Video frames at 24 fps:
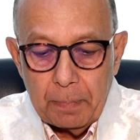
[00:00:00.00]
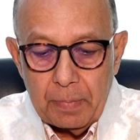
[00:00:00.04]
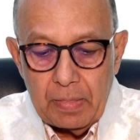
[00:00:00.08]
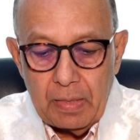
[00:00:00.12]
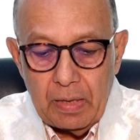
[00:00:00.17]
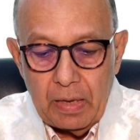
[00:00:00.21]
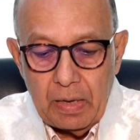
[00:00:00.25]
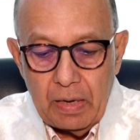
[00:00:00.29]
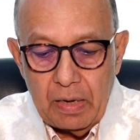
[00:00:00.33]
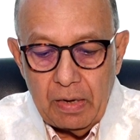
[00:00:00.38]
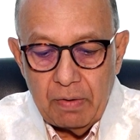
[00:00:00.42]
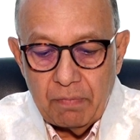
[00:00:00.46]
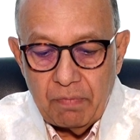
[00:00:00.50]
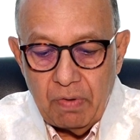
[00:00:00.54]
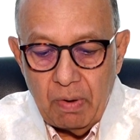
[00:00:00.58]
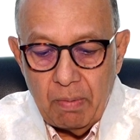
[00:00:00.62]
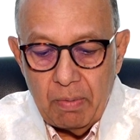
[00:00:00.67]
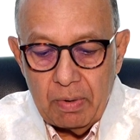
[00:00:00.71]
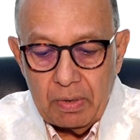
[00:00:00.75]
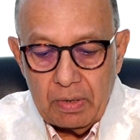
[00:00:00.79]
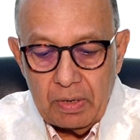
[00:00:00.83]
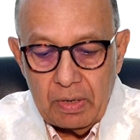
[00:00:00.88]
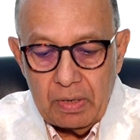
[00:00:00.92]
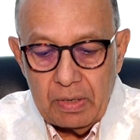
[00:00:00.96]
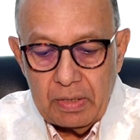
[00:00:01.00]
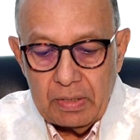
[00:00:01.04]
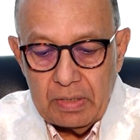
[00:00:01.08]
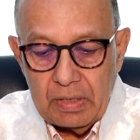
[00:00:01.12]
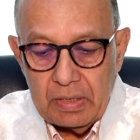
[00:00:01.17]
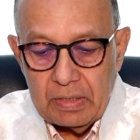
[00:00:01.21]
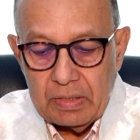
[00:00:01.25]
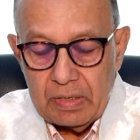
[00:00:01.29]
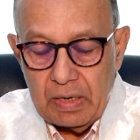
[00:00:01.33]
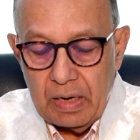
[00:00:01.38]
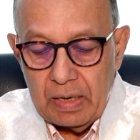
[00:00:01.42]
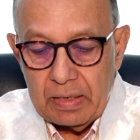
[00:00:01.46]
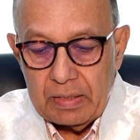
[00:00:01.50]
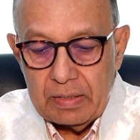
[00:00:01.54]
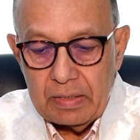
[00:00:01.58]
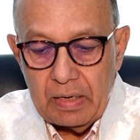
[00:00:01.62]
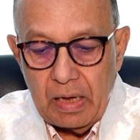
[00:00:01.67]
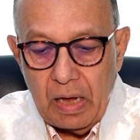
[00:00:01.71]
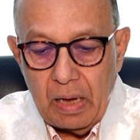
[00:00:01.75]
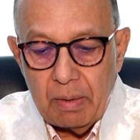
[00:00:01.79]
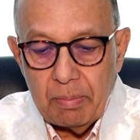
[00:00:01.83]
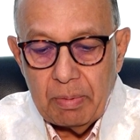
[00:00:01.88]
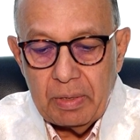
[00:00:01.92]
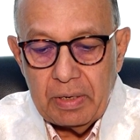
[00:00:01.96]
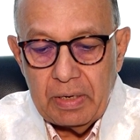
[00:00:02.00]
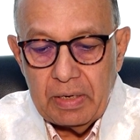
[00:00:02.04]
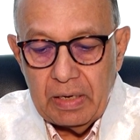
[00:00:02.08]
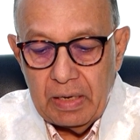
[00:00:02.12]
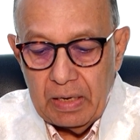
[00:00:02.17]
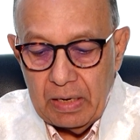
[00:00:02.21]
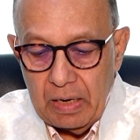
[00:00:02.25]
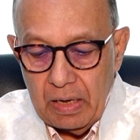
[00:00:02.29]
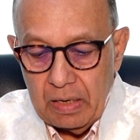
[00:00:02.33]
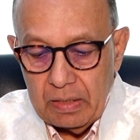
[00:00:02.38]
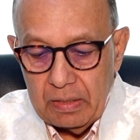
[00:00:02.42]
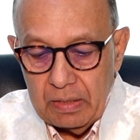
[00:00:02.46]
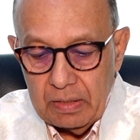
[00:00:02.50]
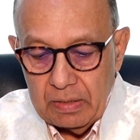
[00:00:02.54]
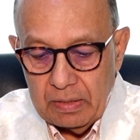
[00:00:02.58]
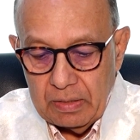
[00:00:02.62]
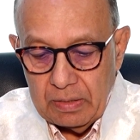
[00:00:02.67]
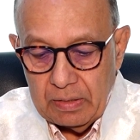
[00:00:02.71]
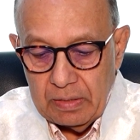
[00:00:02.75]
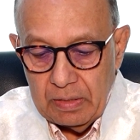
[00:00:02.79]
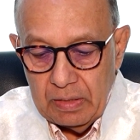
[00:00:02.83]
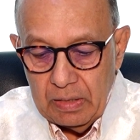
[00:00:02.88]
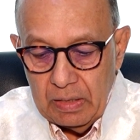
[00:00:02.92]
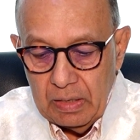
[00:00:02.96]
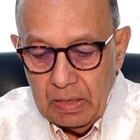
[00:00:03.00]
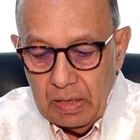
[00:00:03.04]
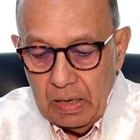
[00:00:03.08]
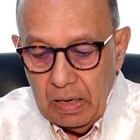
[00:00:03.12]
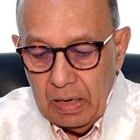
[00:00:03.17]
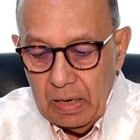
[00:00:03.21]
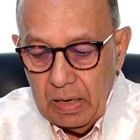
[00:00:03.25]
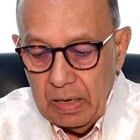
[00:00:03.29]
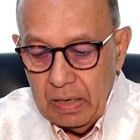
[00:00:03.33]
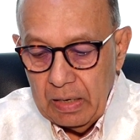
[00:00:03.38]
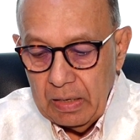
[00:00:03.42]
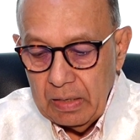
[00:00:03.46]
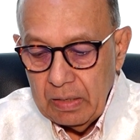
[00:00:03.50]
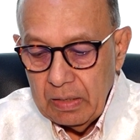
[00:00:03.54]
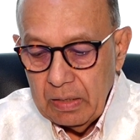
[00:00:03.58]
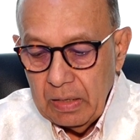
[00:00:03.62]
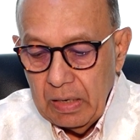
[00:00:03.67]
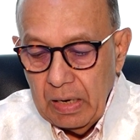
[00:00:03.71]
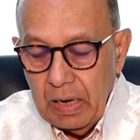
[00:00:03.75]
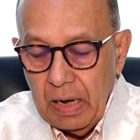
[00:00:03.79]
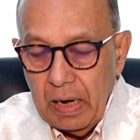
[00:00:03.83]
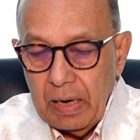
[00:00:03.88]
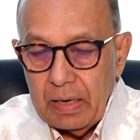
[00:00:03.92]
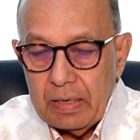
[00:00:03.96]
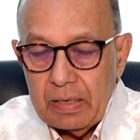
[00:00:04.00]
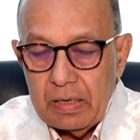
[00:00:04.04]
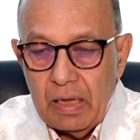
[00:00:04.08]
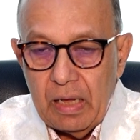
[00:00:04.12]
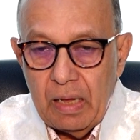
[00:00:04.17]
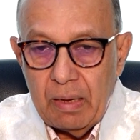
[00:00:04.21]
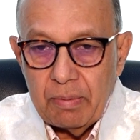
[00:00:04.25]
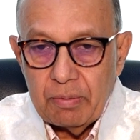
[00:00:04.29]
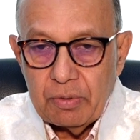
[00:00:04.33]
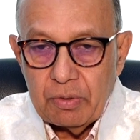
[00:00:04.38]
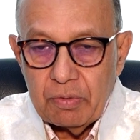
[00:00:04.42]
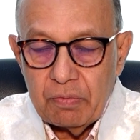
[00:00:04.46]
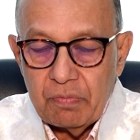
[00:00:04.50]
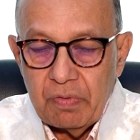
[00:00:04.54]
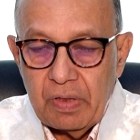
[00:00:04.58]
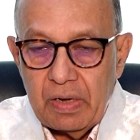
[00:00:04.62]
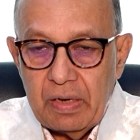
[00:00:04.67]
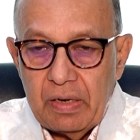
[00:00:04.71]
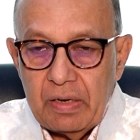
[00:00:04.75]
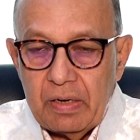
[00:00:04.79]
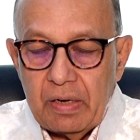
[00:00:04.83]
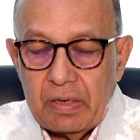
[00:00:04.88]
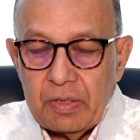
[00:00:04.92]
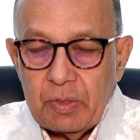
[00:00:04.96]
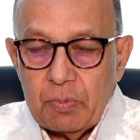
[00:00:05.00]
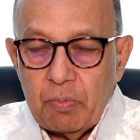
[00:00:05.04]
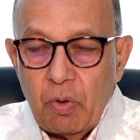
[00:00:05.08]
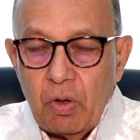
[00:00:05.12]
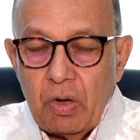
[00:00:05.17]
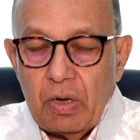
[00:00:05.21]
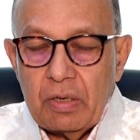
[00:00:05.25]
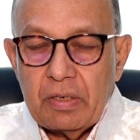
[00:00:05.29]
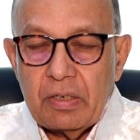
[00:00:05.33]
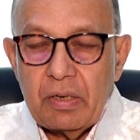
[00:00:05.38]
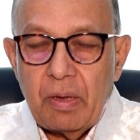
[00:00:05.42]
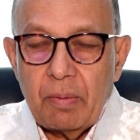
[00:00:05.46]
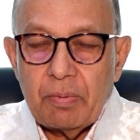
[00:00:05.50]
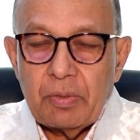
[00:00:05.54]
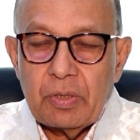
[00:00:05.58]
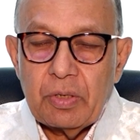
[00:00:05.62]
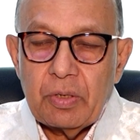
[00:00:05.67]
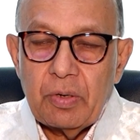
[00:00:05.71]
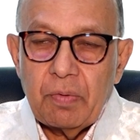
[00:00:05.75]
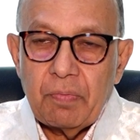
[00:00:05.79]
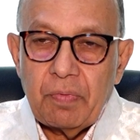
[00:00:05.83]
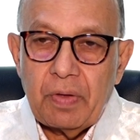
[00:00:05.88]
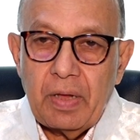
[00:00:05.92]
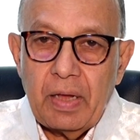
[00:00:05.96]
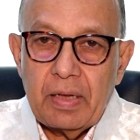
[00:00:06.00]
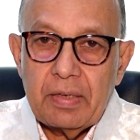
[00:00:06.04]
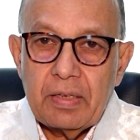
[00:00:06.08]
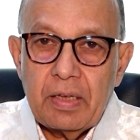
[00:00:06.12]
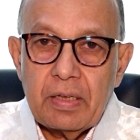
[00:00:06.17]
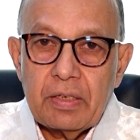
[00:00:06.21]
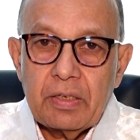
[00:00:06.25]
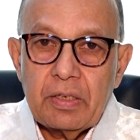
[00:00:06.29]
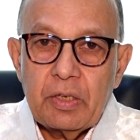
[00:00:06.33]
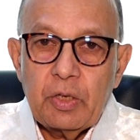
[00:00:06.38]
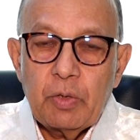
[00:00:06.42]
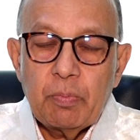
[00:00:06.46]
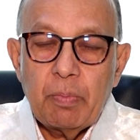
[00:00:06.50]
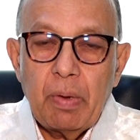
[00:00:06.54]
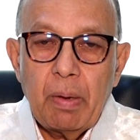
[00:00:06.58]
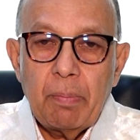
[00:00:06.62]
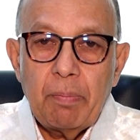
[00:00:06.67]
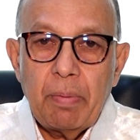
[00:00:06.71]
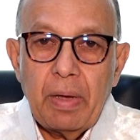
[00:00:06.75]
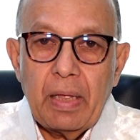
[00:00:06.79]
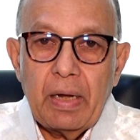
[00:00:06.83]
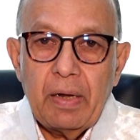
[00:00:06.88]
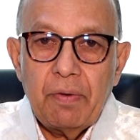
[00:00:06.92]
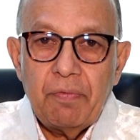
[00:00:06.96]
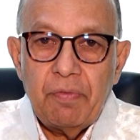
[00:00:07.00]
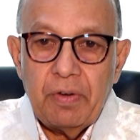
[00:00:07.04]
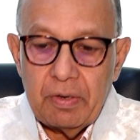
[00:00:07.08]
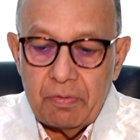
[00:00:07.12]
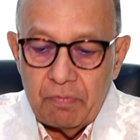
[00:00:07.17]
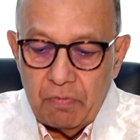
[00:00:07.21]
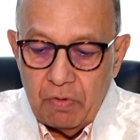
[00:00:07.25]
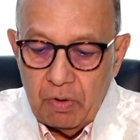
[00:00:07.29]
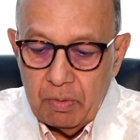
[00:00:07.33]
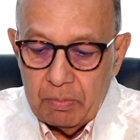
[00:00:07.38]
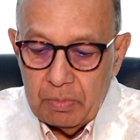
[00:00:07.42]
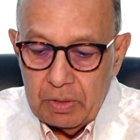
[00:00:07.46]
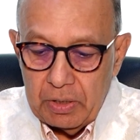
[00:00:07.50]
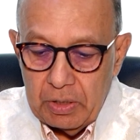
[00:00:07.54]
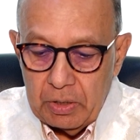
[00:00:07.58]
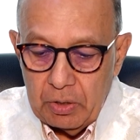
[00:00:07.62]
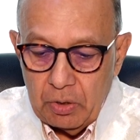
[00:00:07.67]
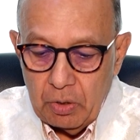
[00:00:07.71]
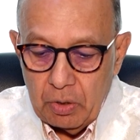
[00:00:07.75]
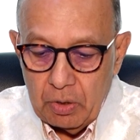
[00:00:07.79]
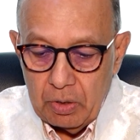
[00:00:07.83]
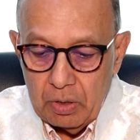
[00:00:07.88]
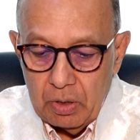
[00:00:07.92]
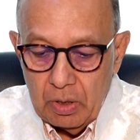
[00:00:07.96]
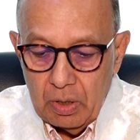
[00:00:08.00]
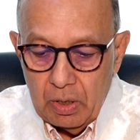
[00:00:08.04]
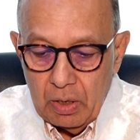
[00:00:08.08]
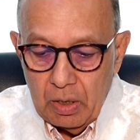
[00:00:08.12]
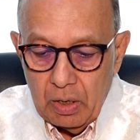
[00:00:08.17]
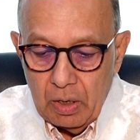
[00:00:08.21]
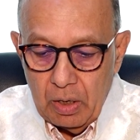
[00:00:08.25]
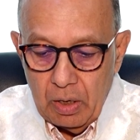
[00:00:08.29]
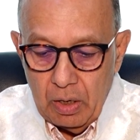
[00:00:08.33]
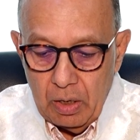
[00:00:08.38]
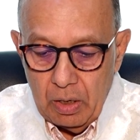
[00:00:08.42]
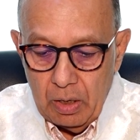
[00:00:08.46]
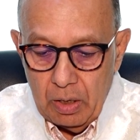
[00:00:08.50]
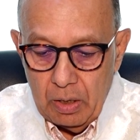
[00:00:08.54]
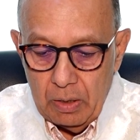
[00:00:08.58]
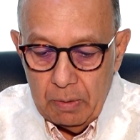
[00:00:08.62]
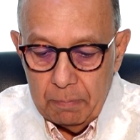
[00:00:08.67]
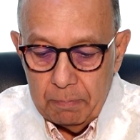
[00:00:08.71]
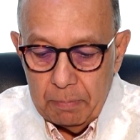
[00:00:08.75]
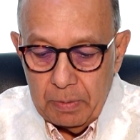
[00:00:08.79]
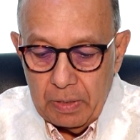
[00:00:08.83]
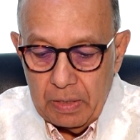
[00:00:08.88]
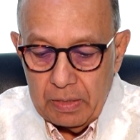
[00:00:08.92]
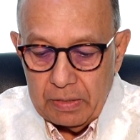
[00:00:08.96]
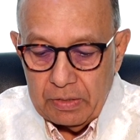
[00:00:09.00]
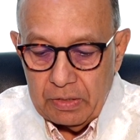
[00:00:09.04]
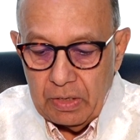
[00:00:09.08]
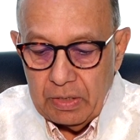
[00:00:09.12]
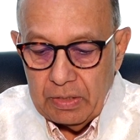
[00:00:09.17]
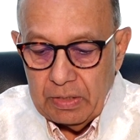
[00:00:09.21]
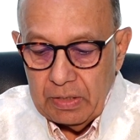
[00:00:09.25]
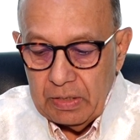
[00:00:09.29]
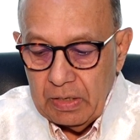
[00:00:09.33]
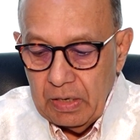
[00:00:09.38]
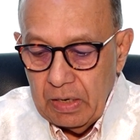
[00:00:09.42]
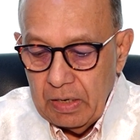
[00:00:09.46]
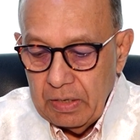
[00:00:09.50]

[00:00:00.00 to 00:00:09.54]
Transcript: inflammatory disease like say IBD and others. And at times very small subset of cases you may benefit from your surgical